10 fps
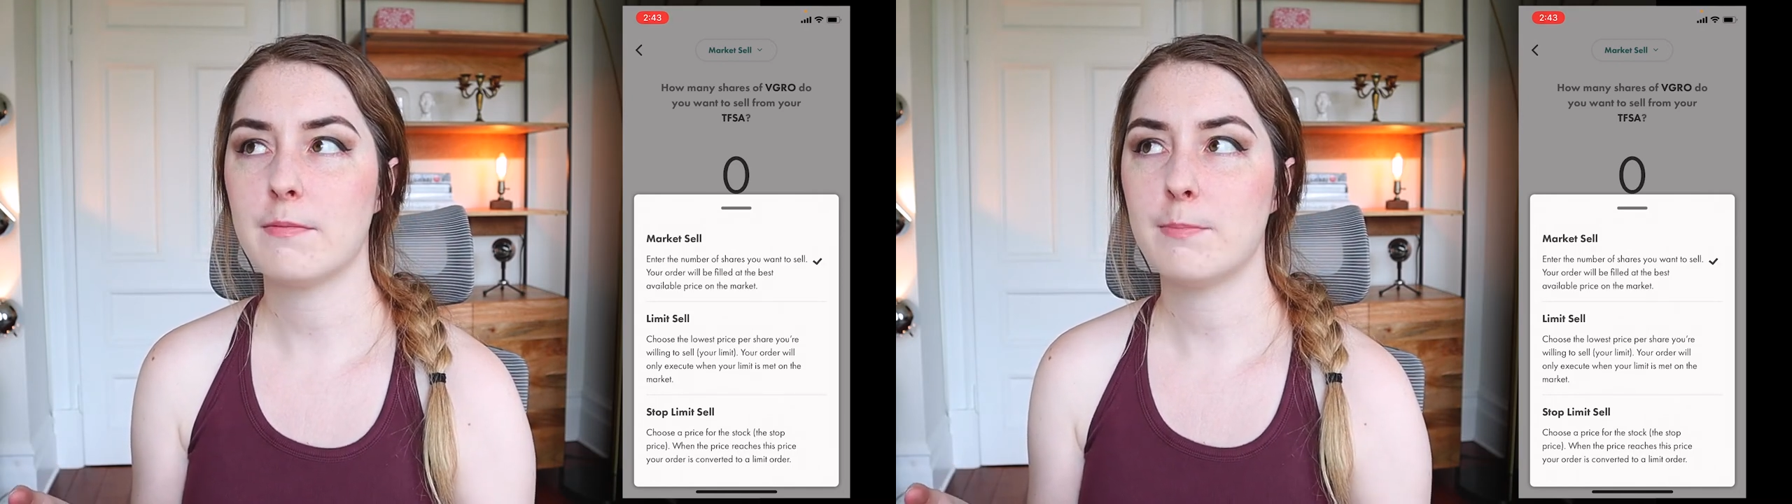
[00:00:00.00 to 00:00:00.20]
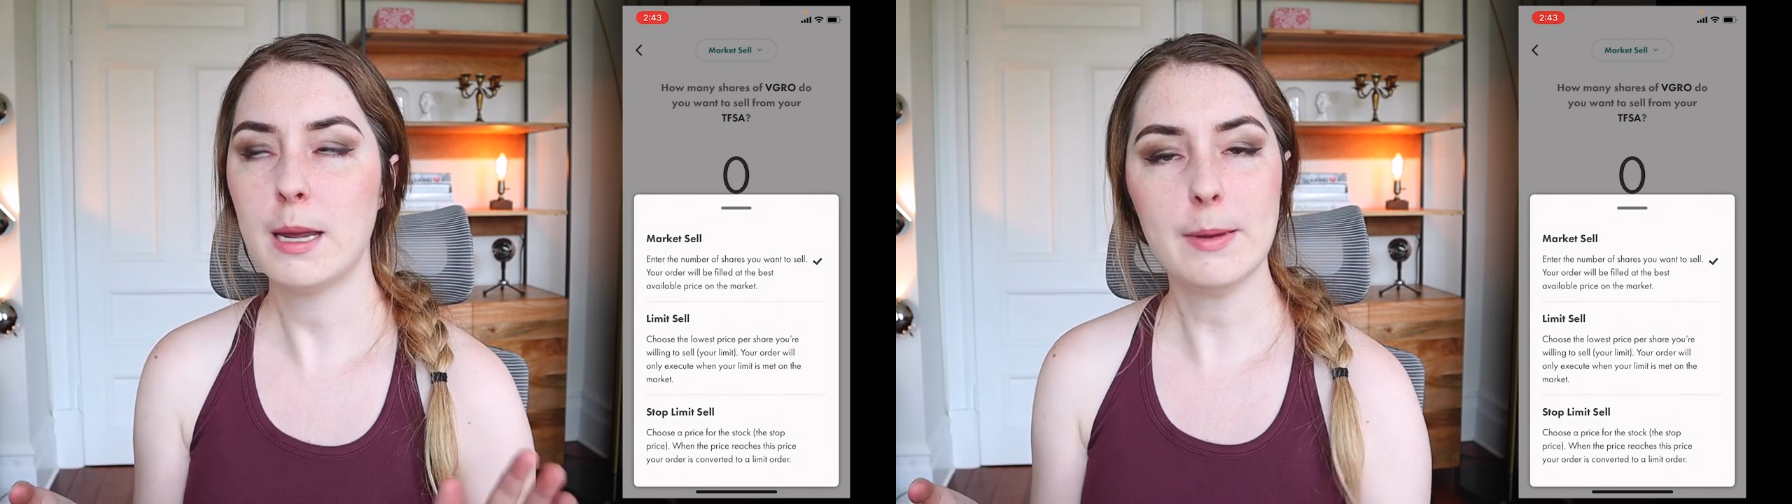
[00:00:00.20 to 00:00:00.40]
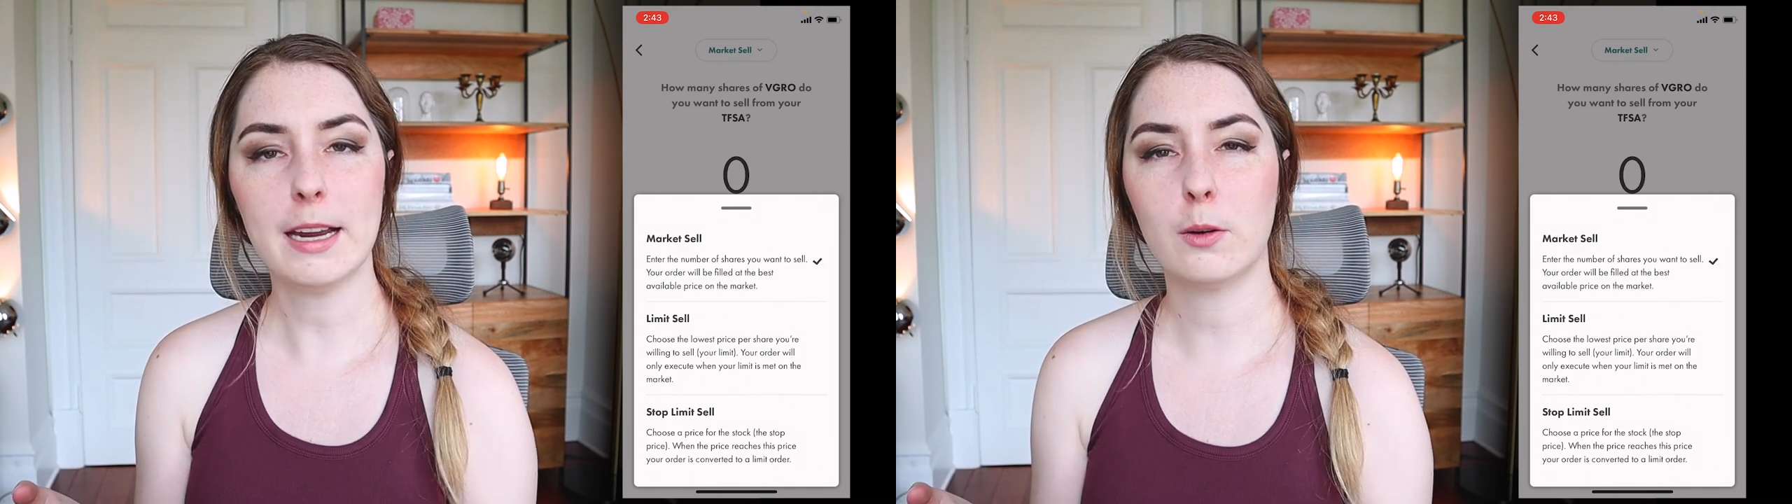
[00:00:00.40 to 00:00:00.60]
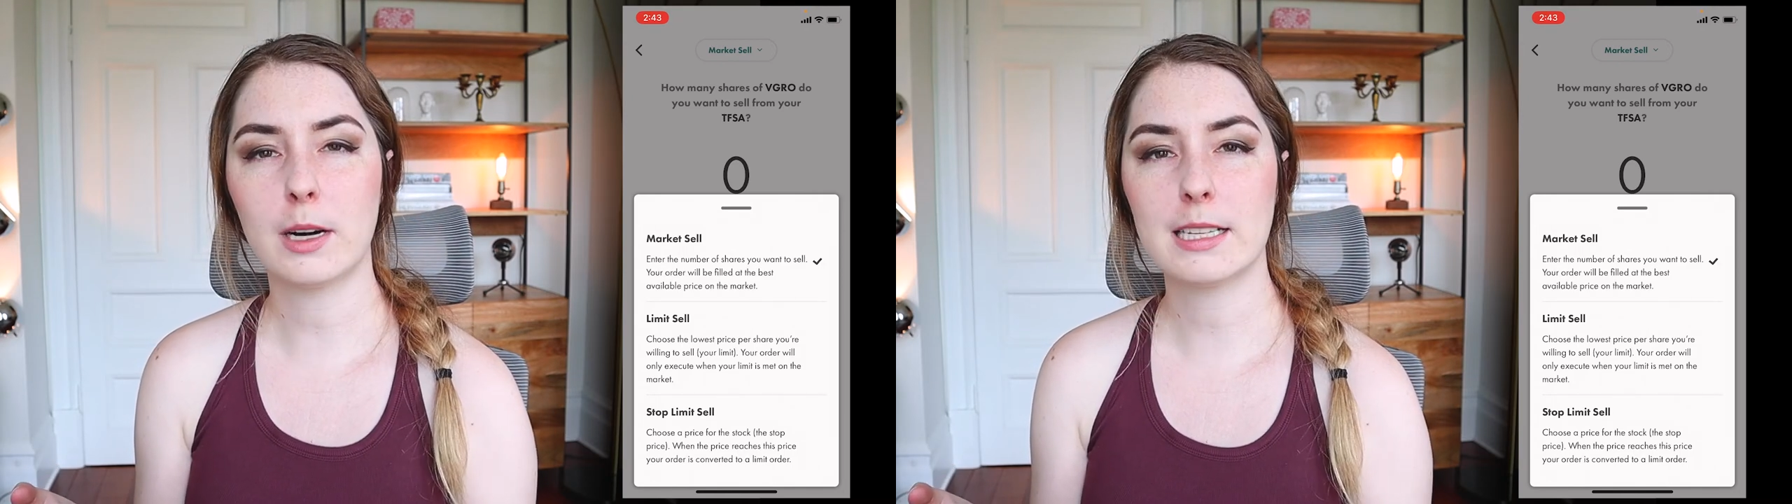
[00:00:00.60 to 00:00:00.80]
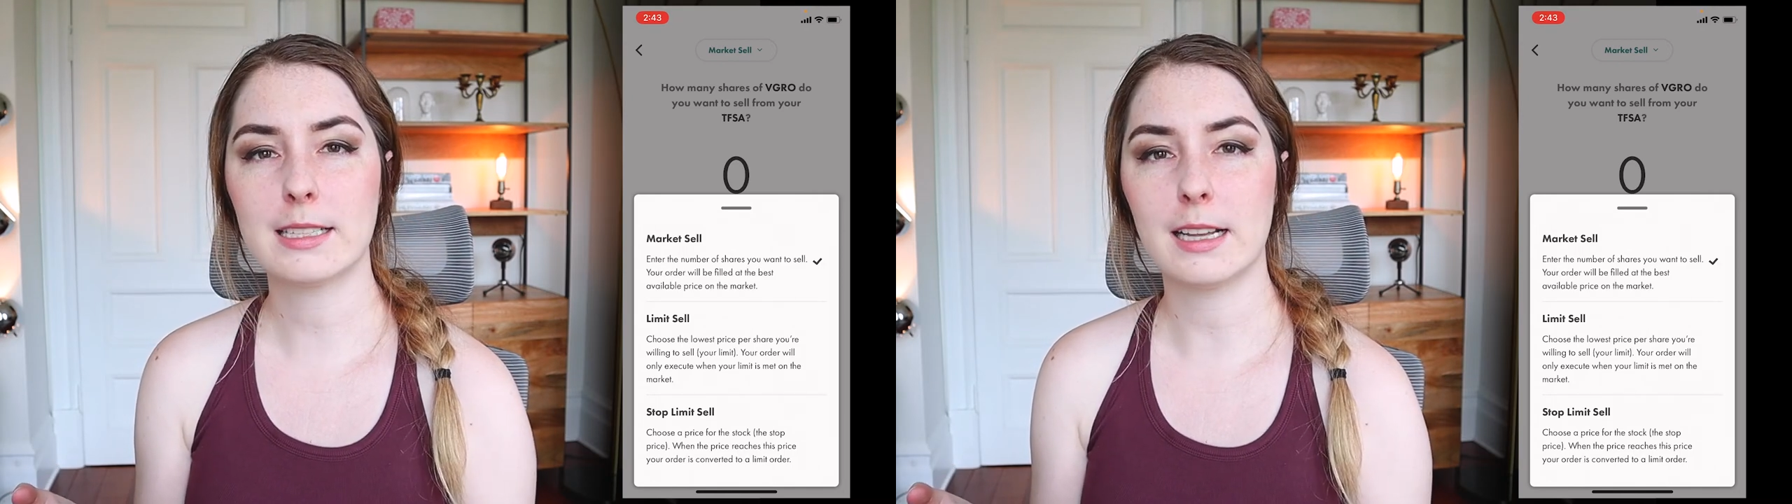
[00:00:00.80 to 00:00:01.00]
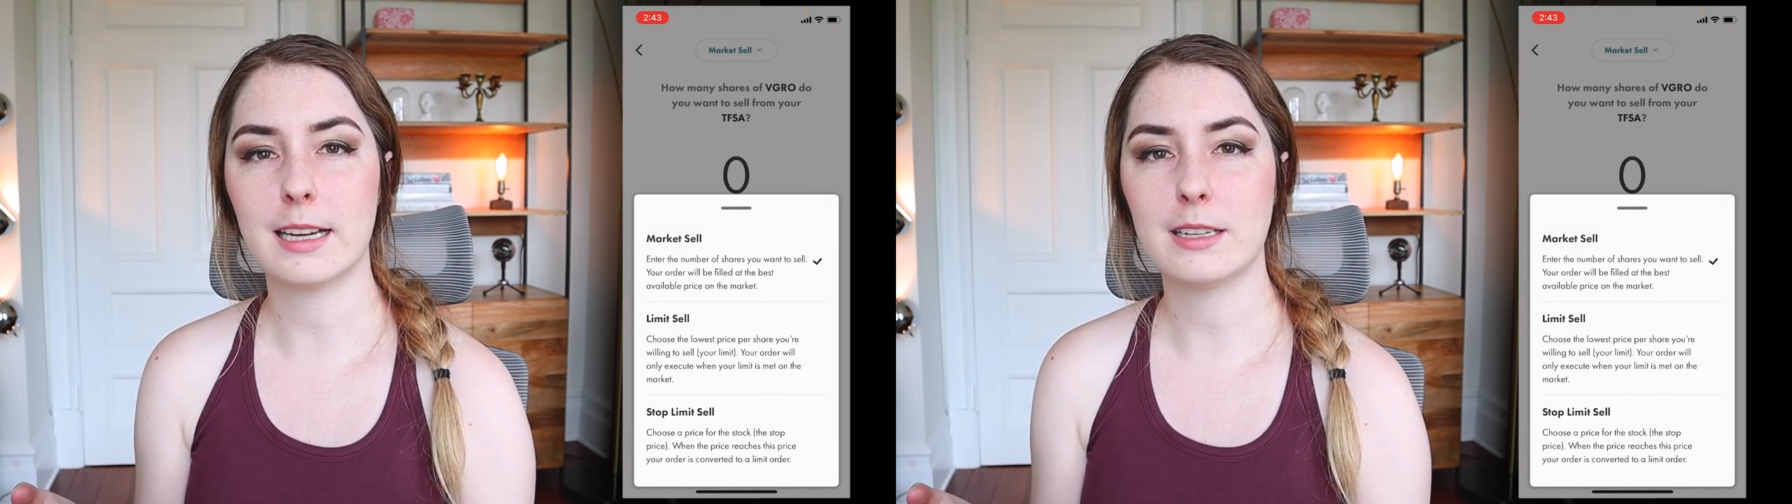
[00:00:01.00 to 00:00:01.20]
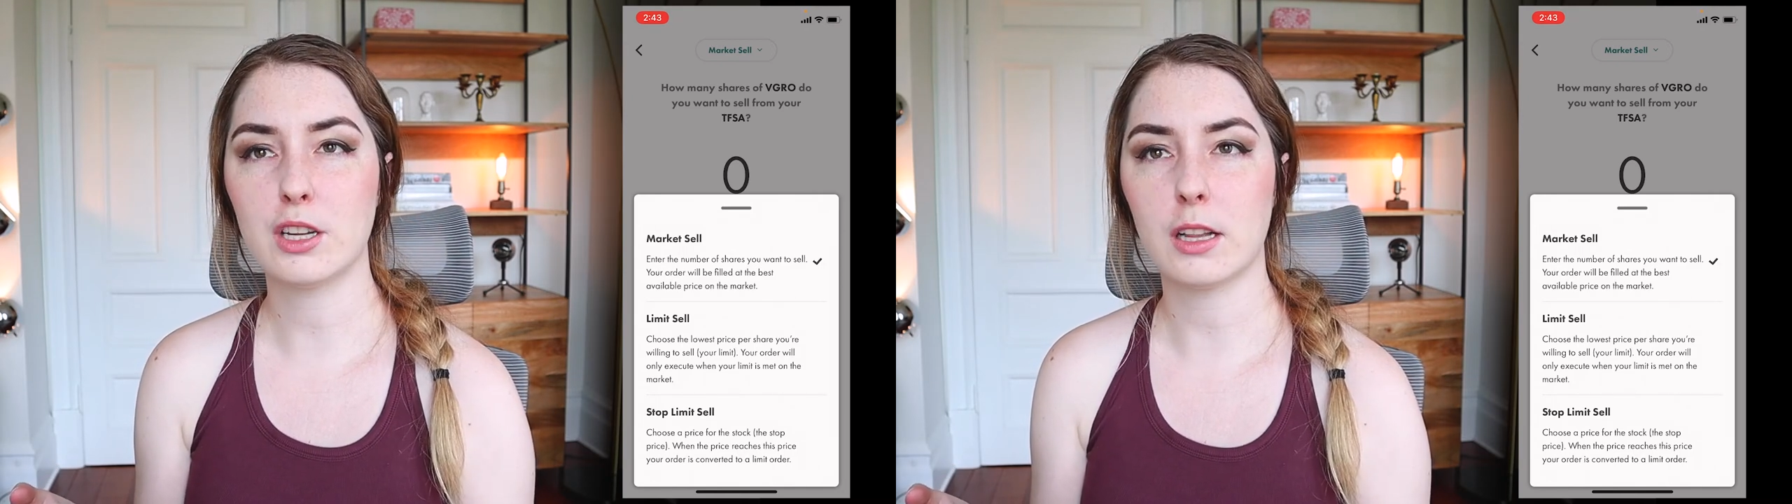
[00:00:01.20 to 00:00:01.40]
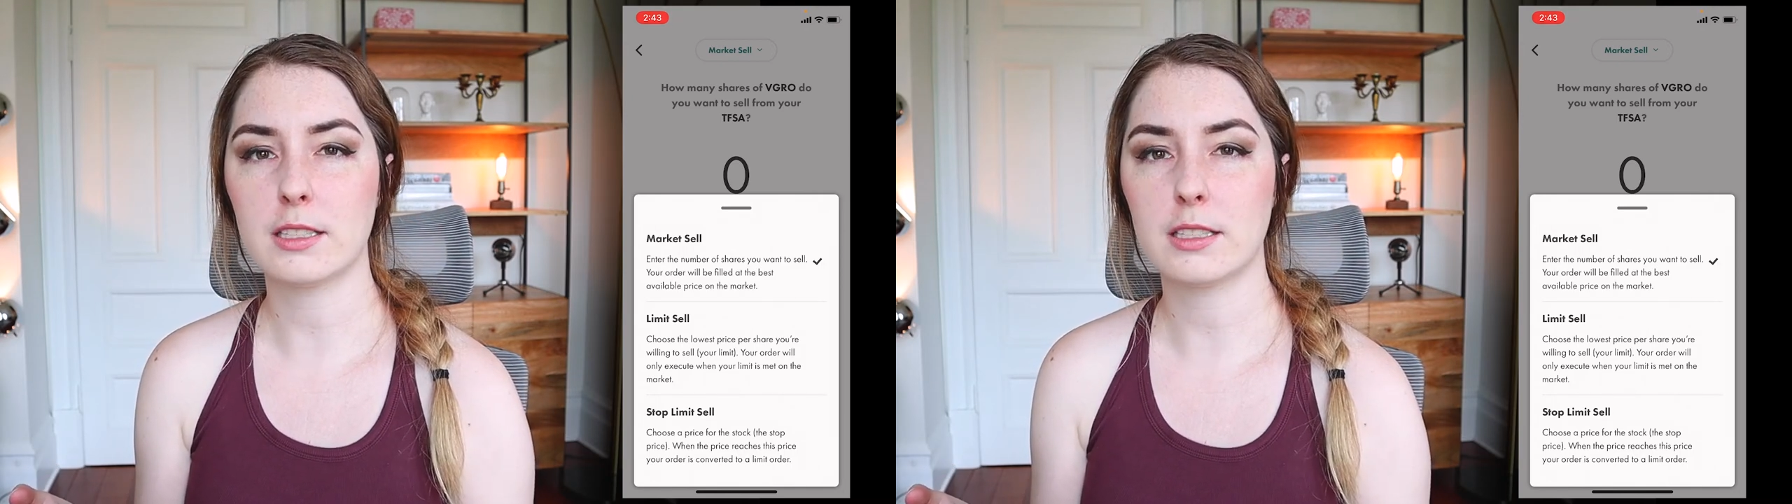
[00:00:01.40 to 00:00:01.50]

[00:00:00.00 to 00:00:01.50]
Maybe I don't wanna sell it until